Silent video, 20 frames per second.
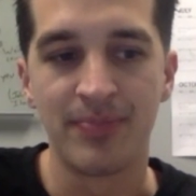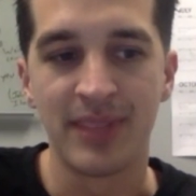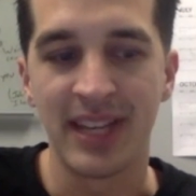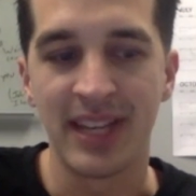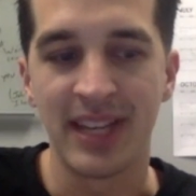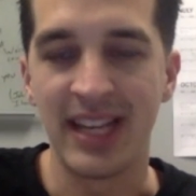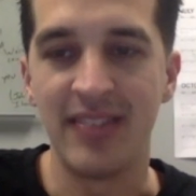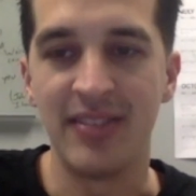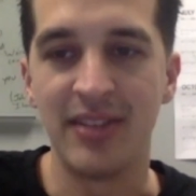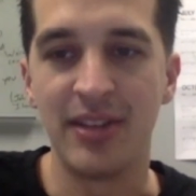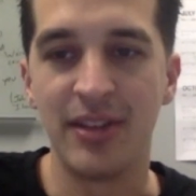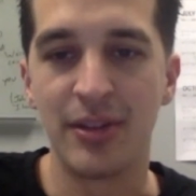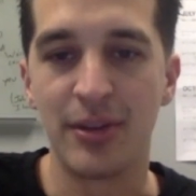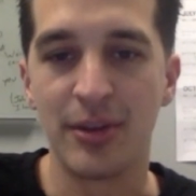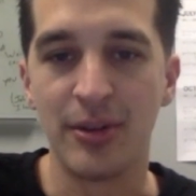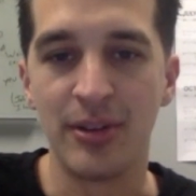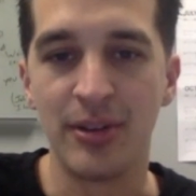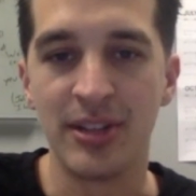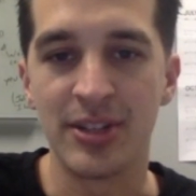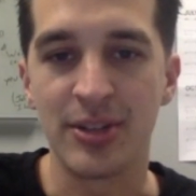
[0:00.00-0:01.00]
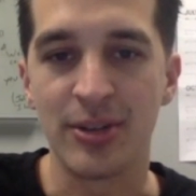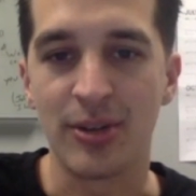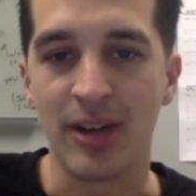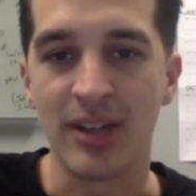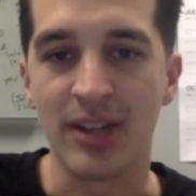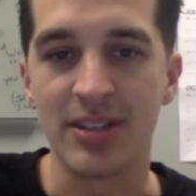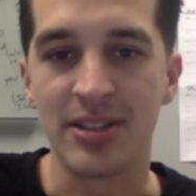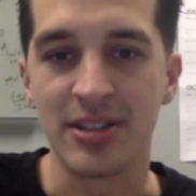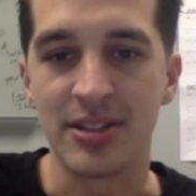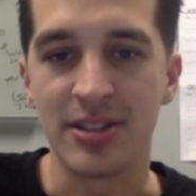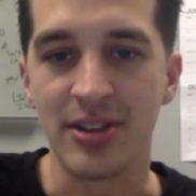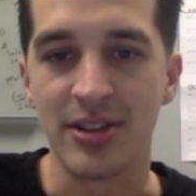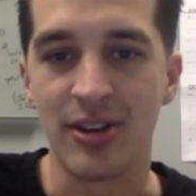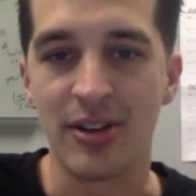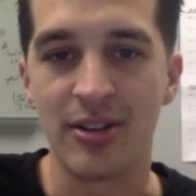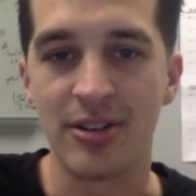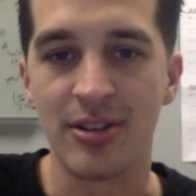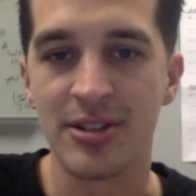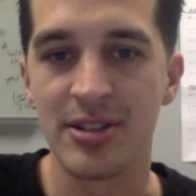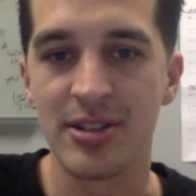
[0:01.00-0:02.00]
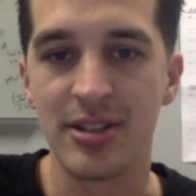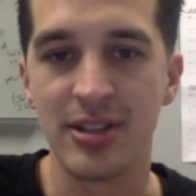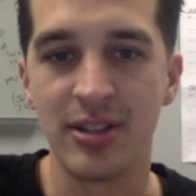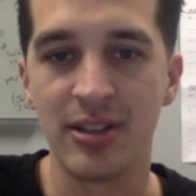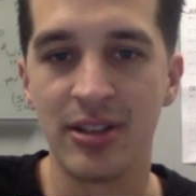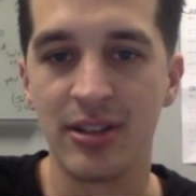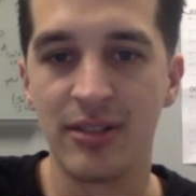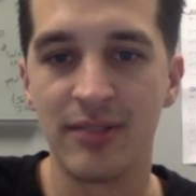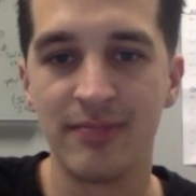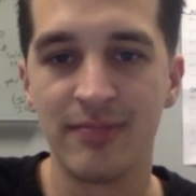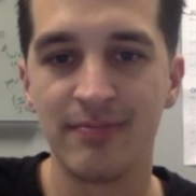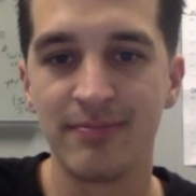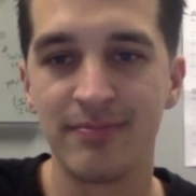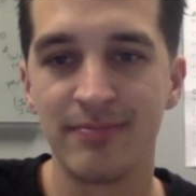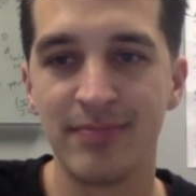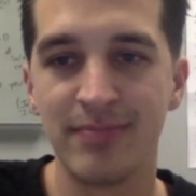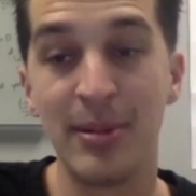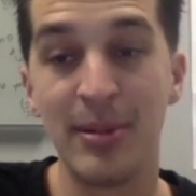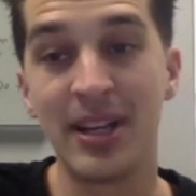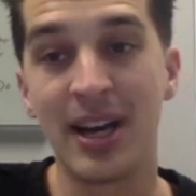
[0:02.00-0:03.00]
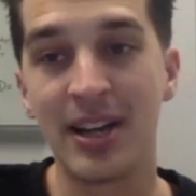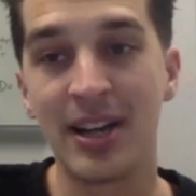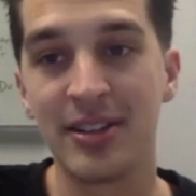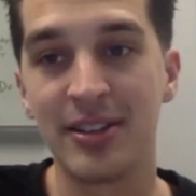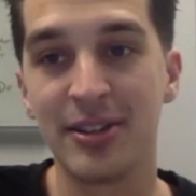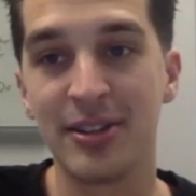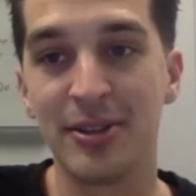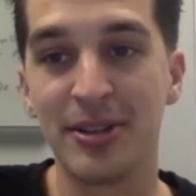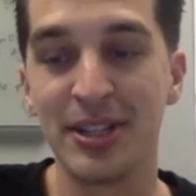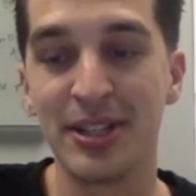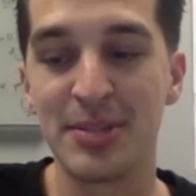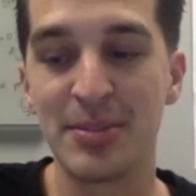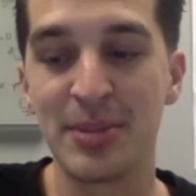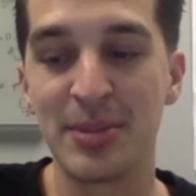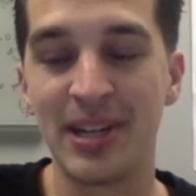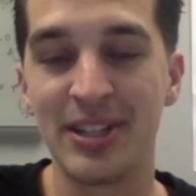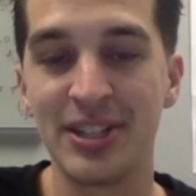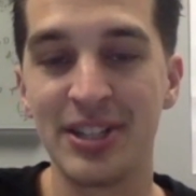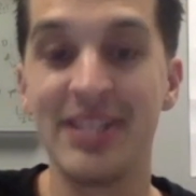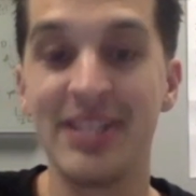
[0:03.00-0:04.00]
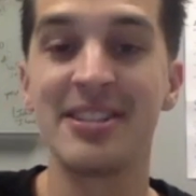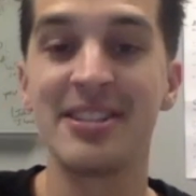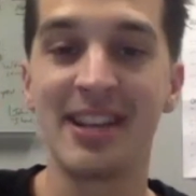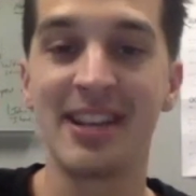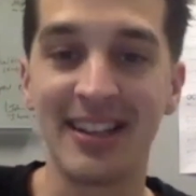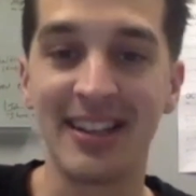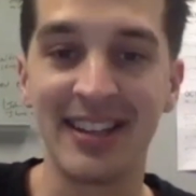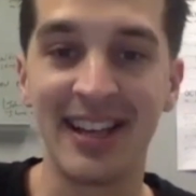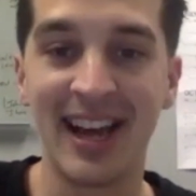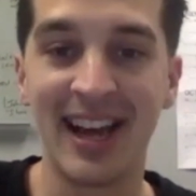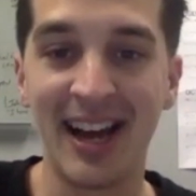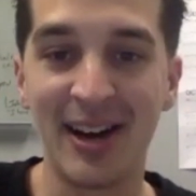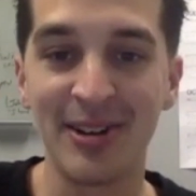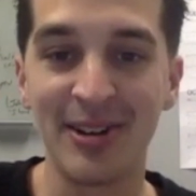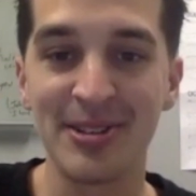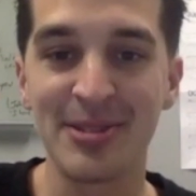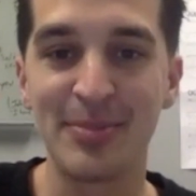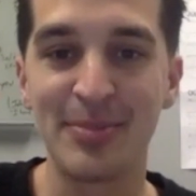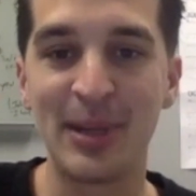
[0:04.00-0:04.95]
even through this crisis, y'all are still maybe not doing as much inside the house,